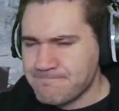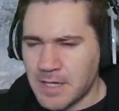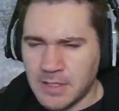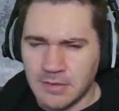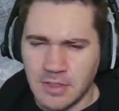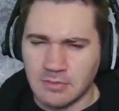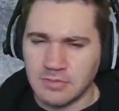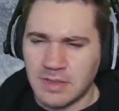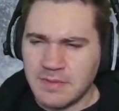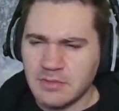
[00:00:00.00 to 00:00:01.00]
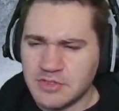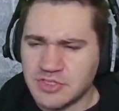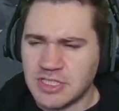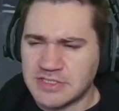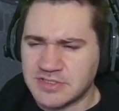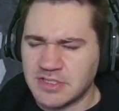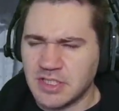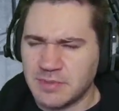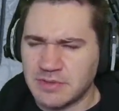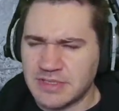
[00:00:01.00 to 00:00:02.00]
I don't know. Let me know what you guys think
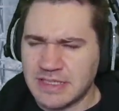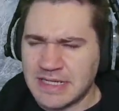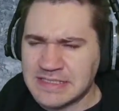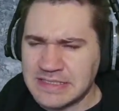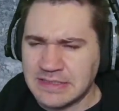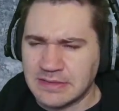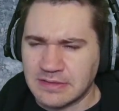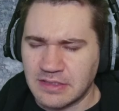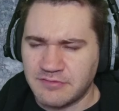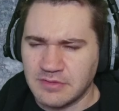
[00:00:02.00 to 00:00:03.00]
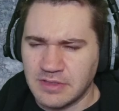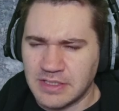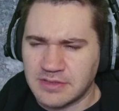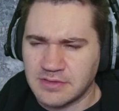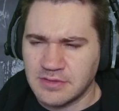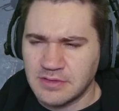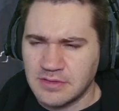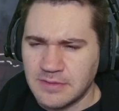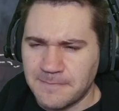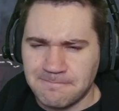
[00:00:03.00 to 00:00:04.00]
about that idea. I feel like
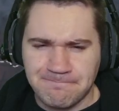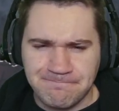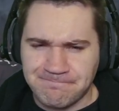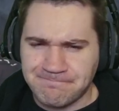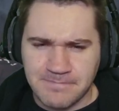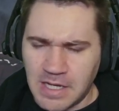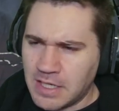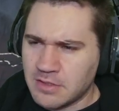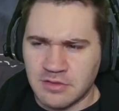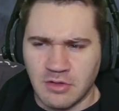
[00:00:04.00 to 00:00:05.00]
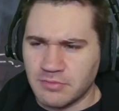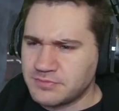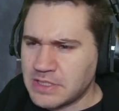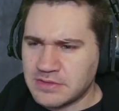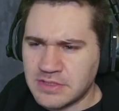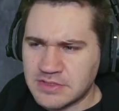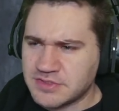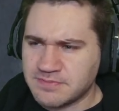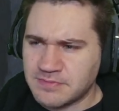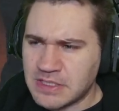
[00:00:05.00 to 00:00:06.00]
I don't know. That
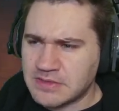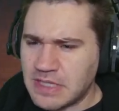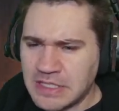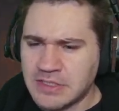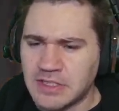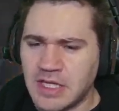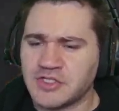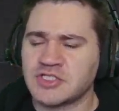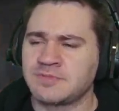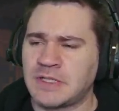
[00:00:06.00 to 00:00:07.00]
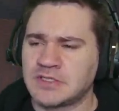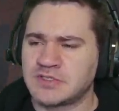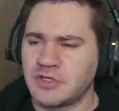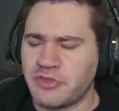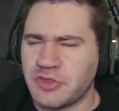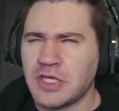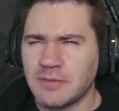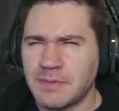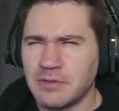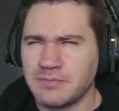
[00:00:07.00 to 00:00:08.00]
I didn't expect to think
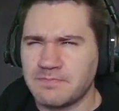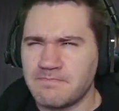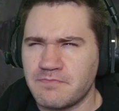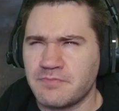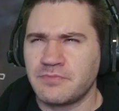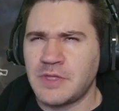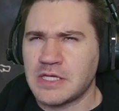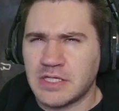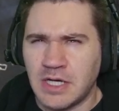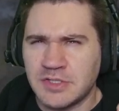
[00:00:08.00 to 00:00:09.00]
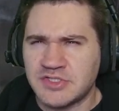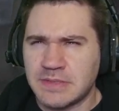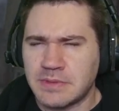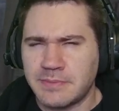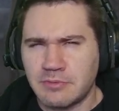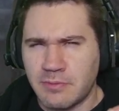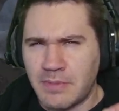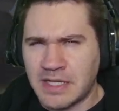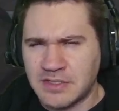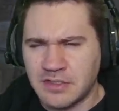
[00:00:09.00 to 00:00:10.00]
about that concept or be
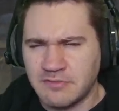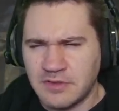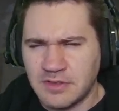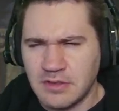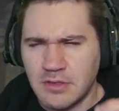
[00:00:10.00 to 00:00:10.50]
reminded of it